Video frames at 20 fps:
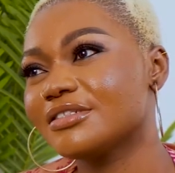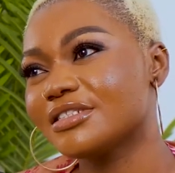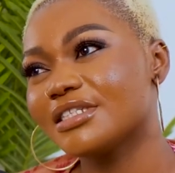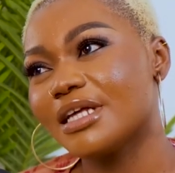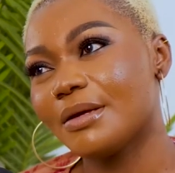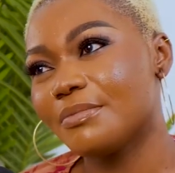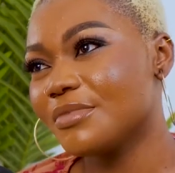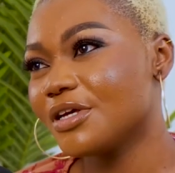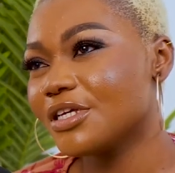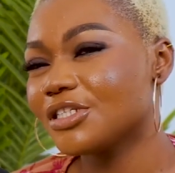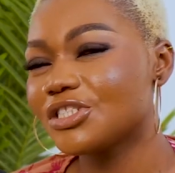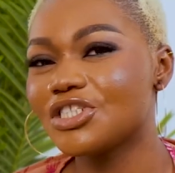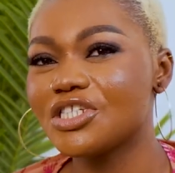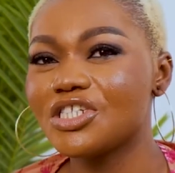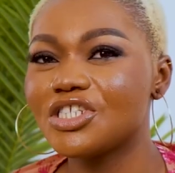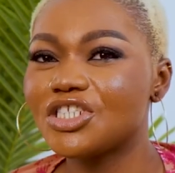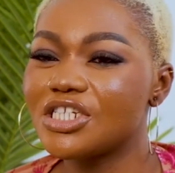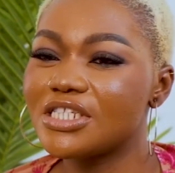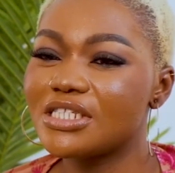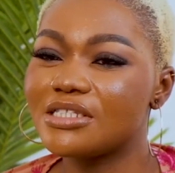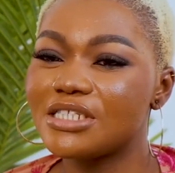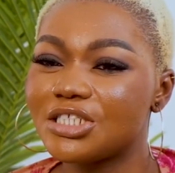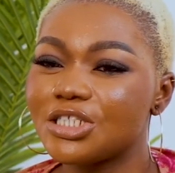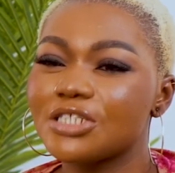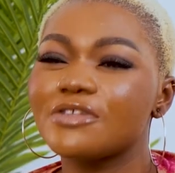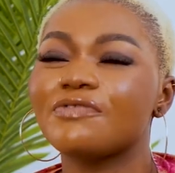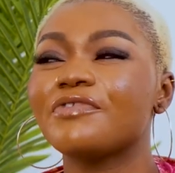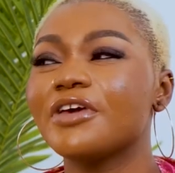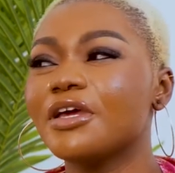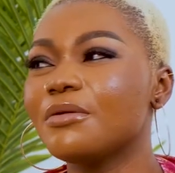I mean,
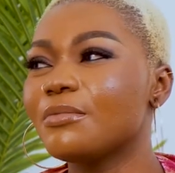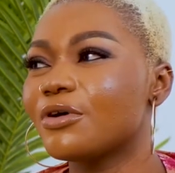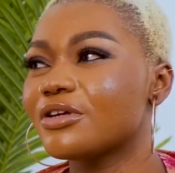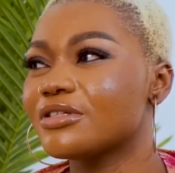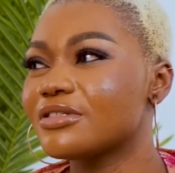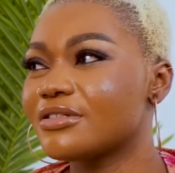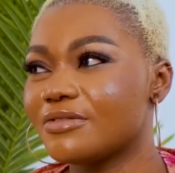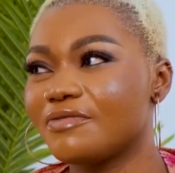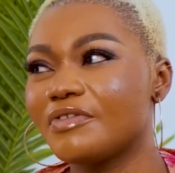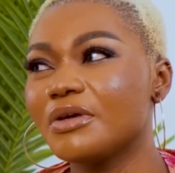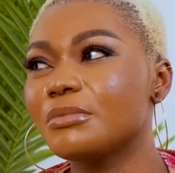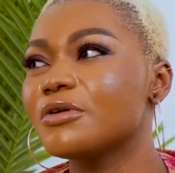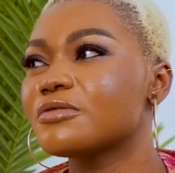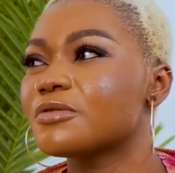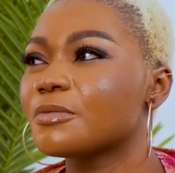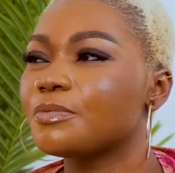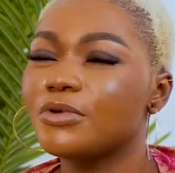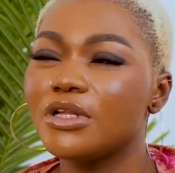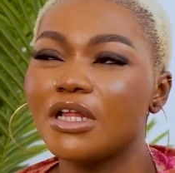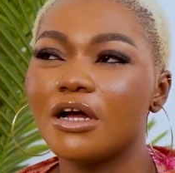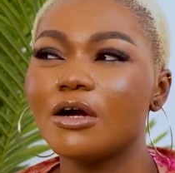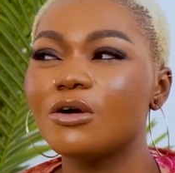she's famous. Famous people are